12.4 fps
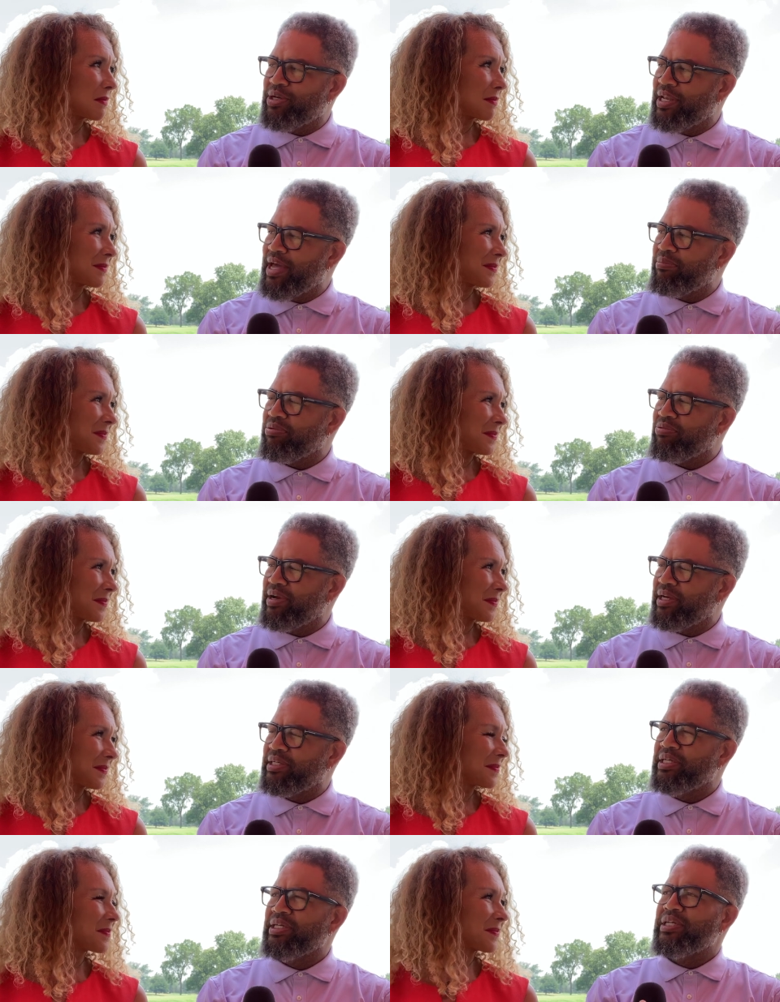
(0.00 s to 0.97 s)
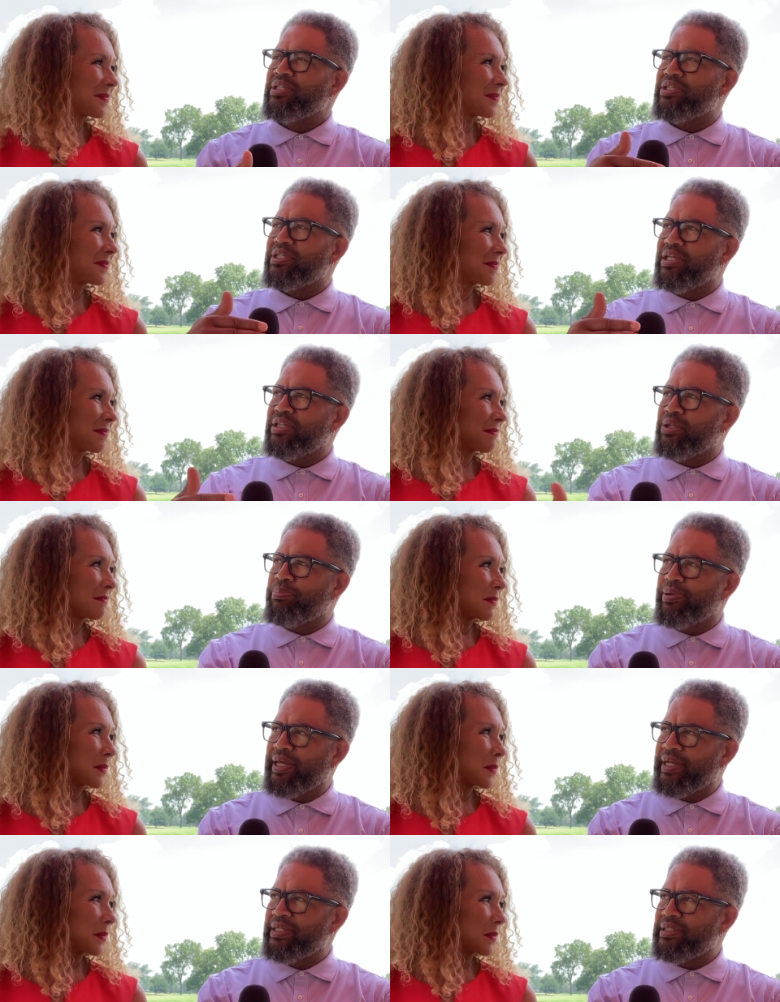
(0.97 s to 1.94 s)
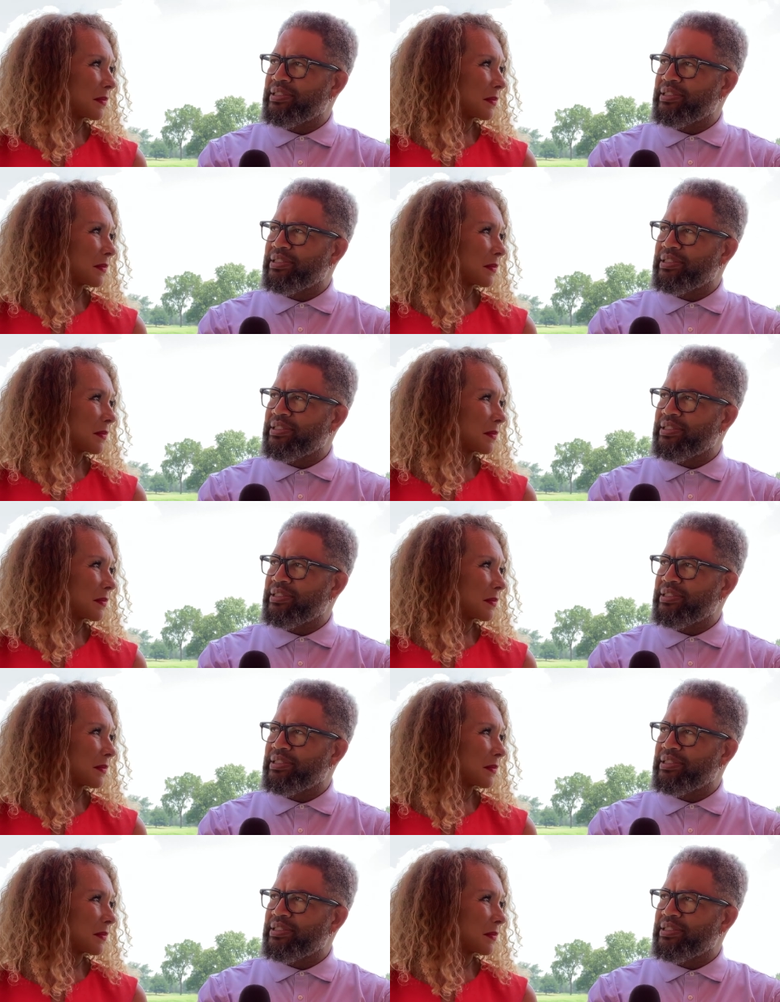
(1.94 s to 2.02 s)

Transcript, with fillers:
Speaker 1: collaborate to get the plate